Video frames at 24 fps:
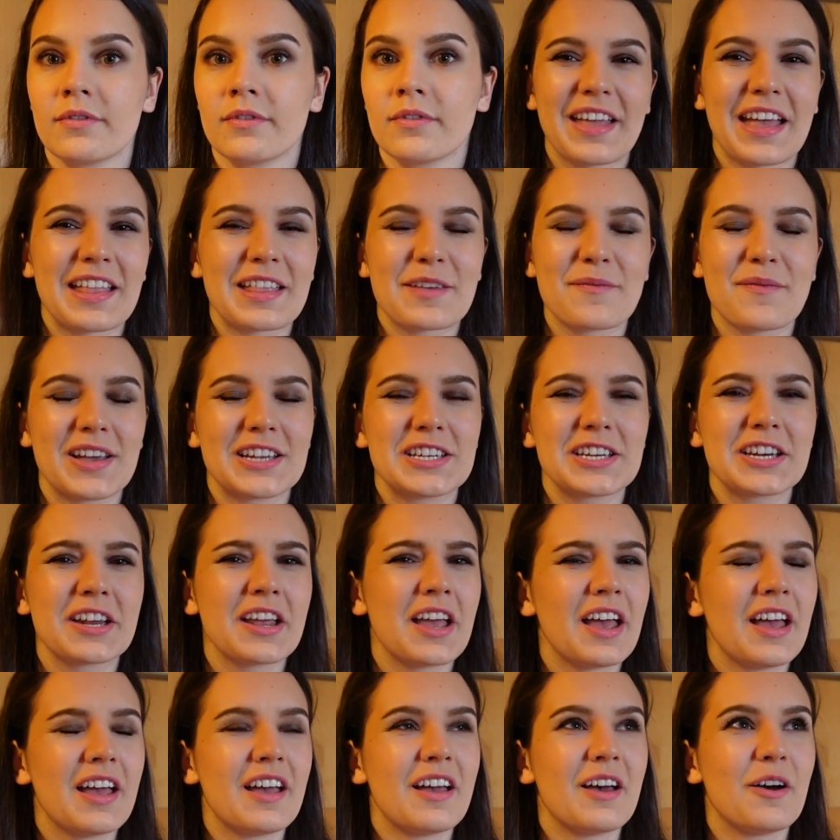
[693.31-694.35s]
And imagine
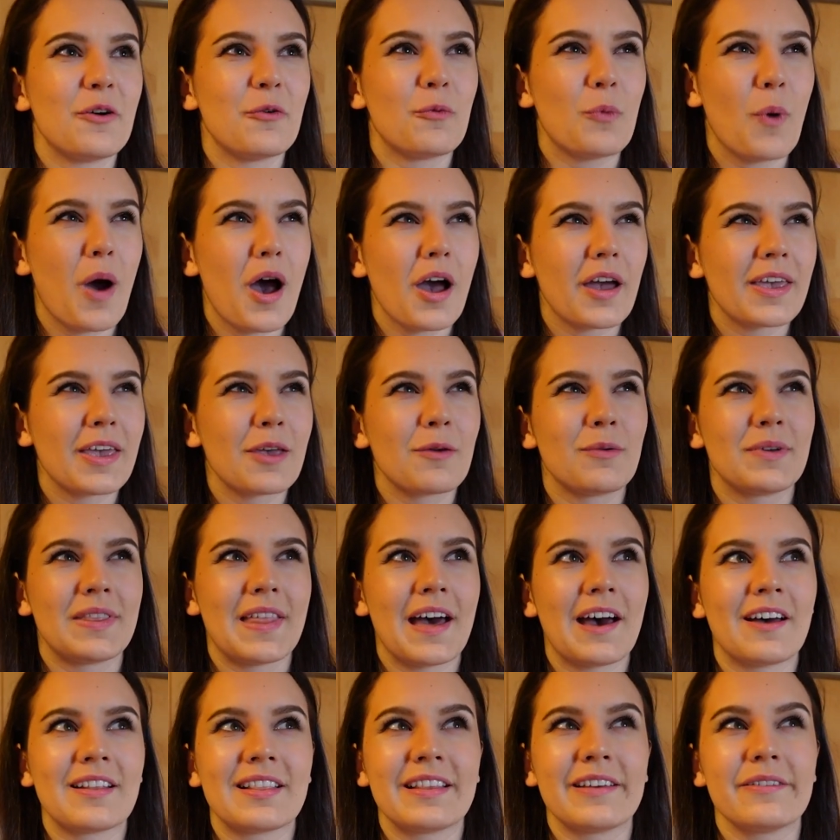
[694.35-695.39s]
walking
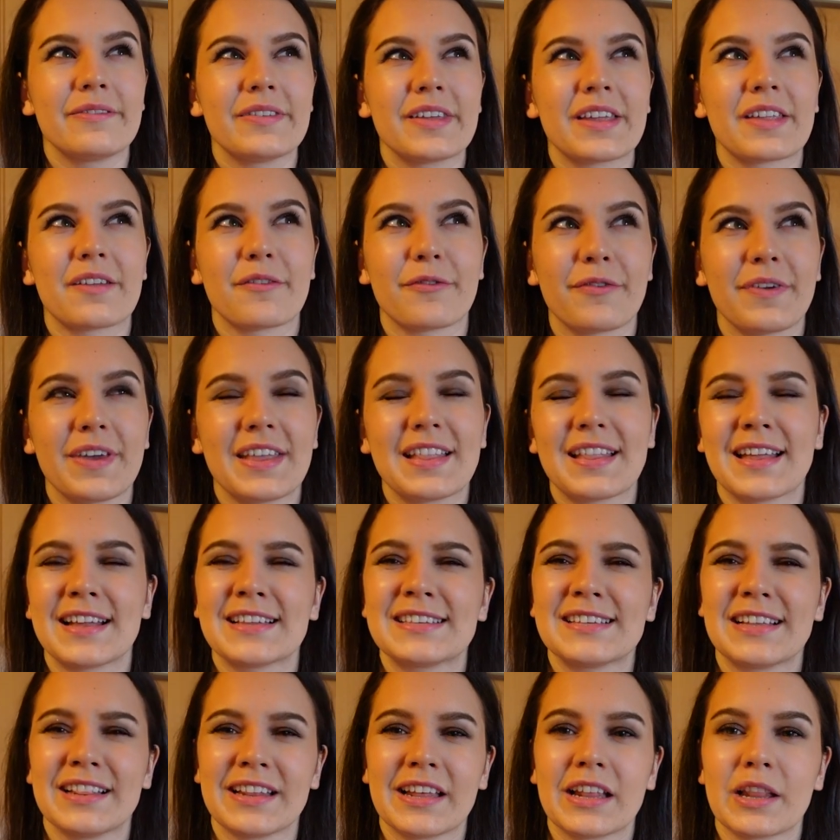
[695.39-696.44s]
without lifting the feet,
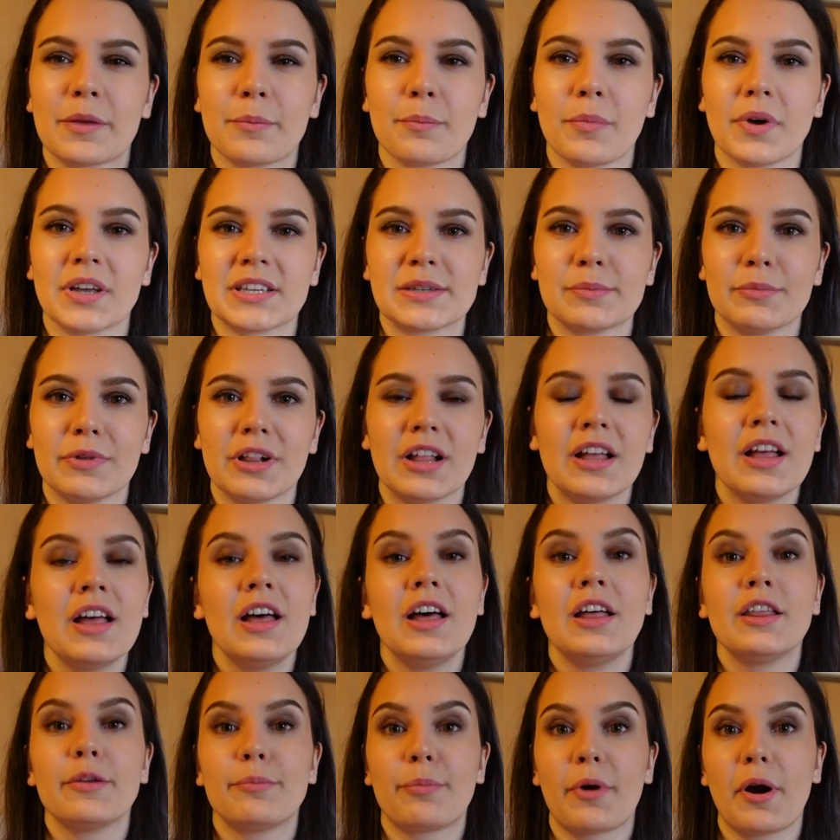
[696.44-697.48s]
that's a little impossible.
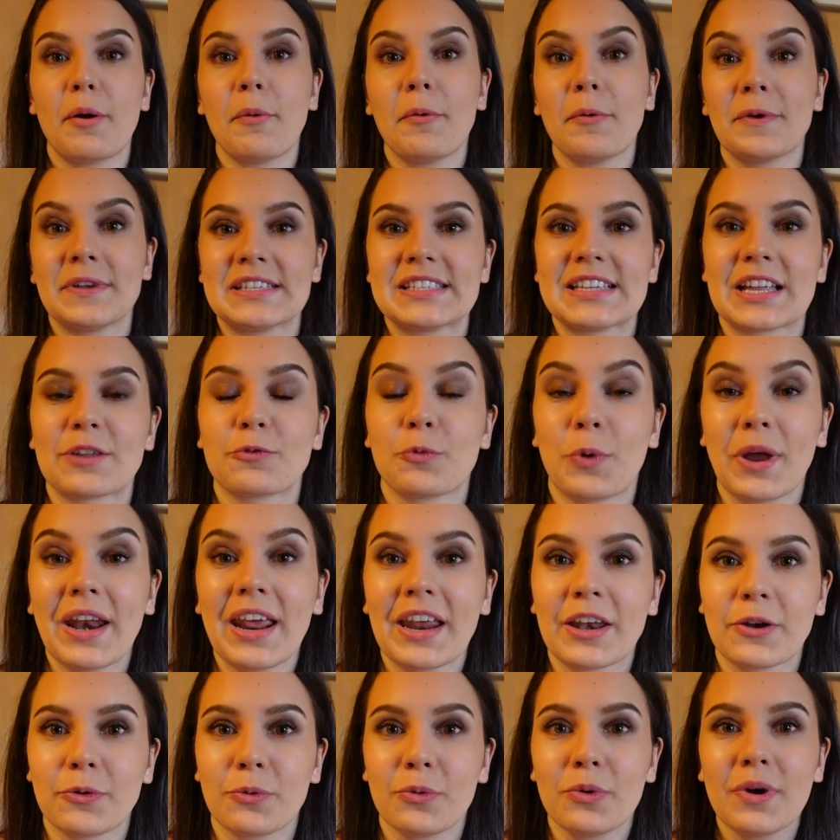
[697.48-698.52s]
The problem is that when I
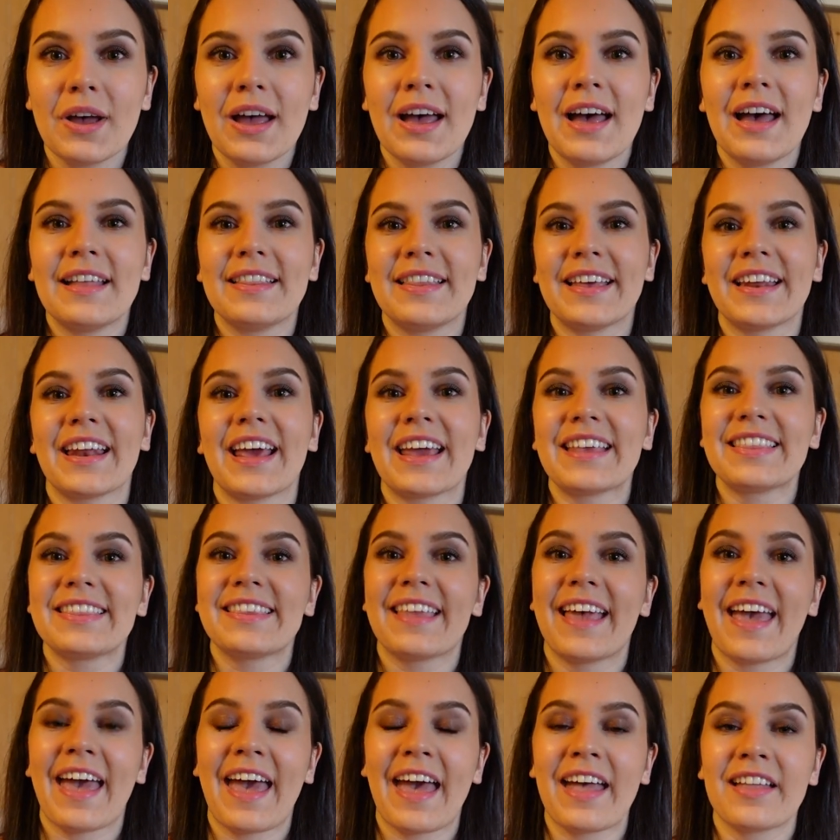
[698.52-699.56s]
do, then I
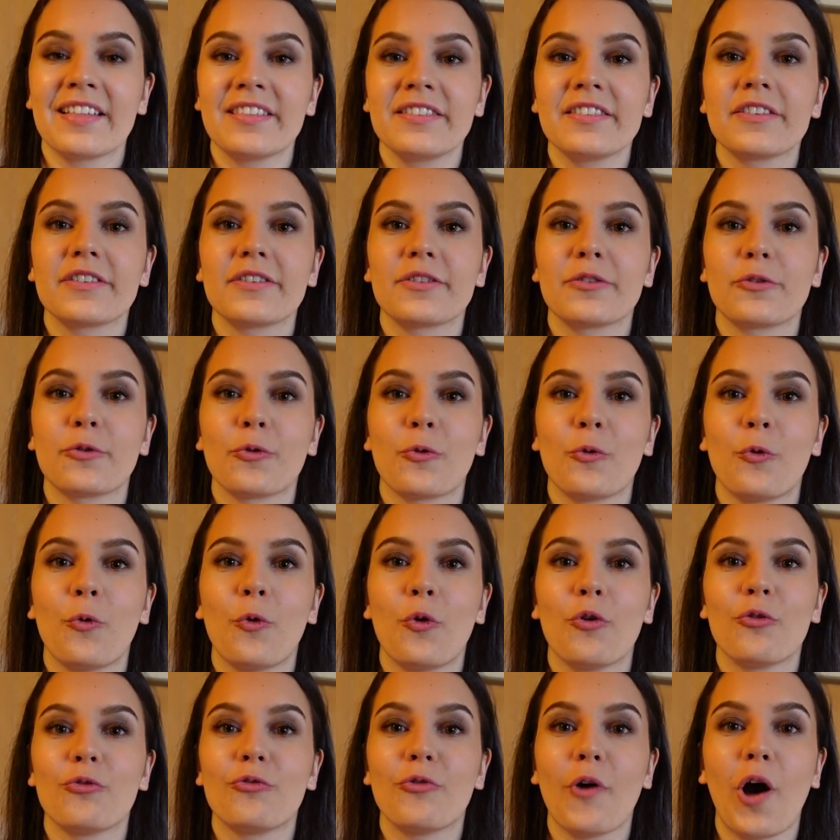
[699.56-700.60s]
tend to
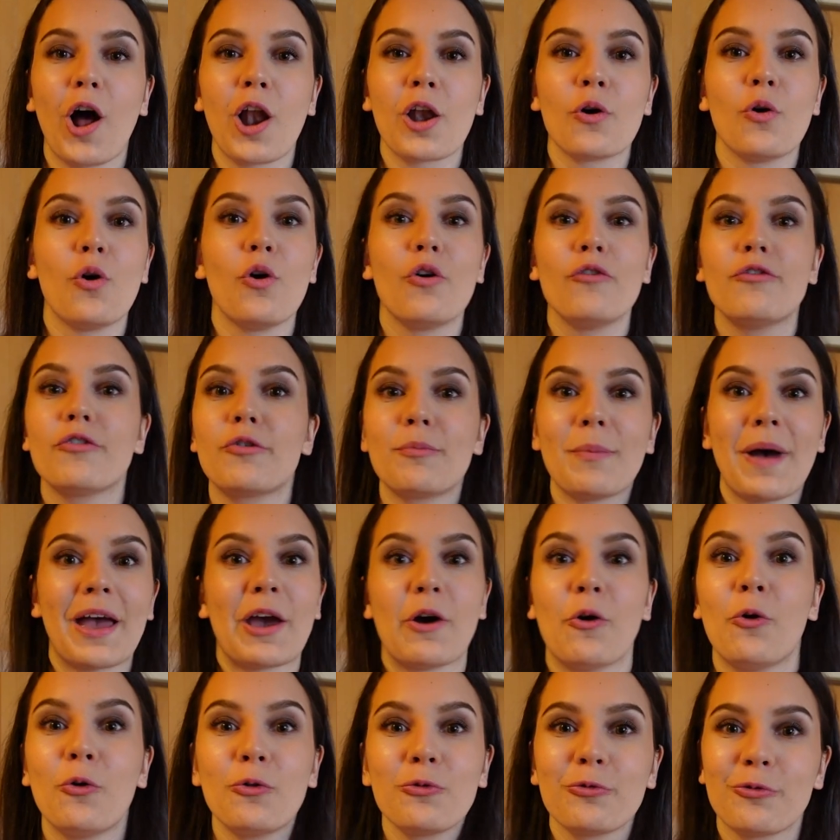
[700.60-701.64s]
fall over my
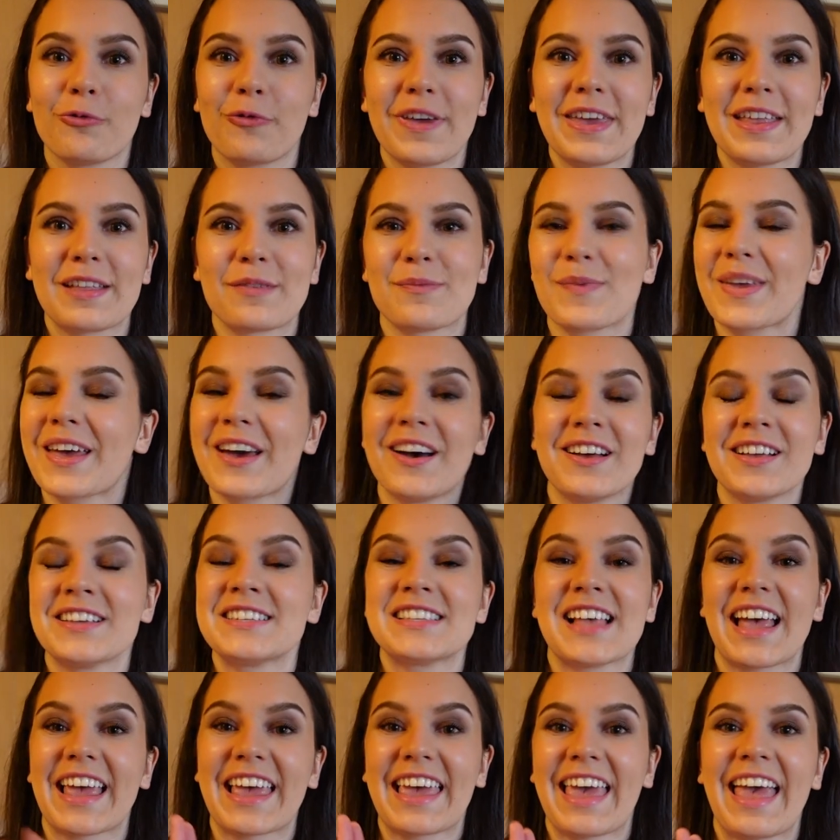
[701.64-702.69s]
own feet because
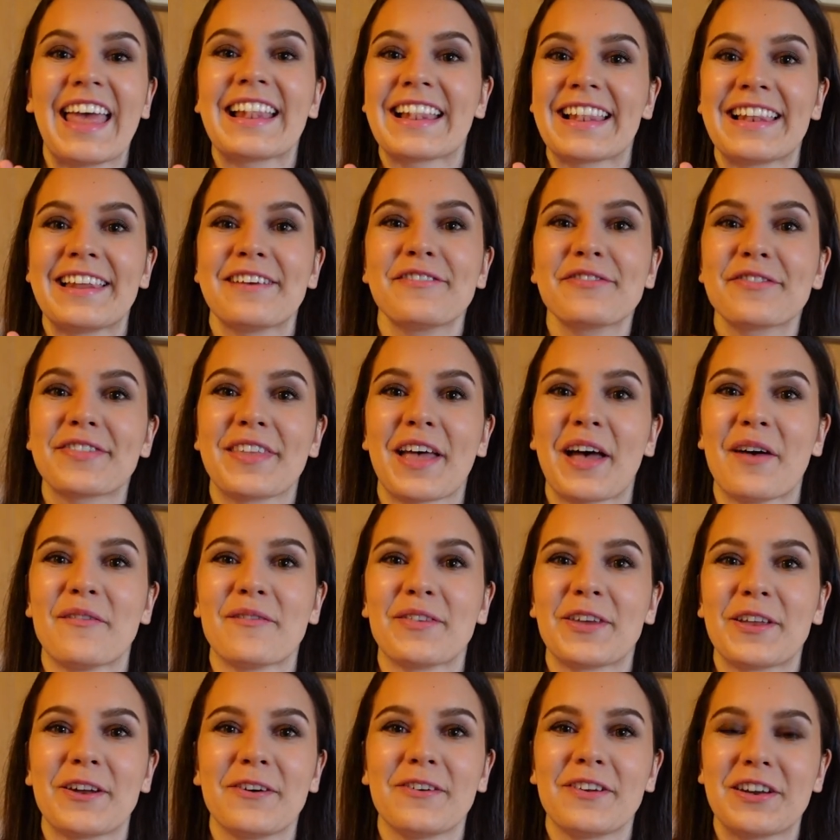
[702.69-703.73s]
I can't lift them,
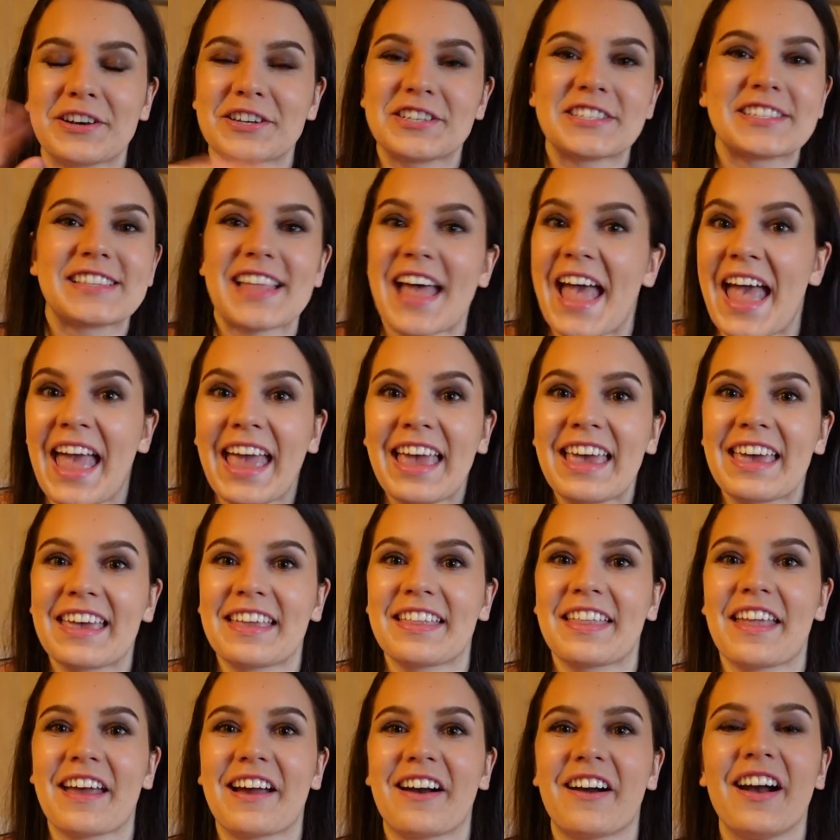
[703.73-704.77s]
you know, they're just
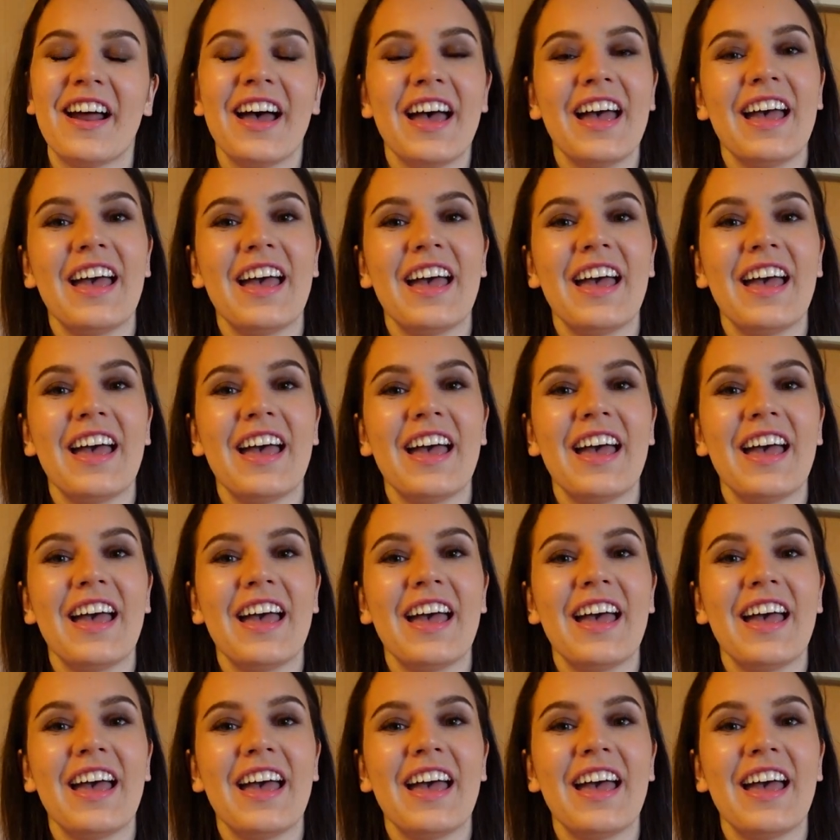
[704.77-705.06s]
hanging there.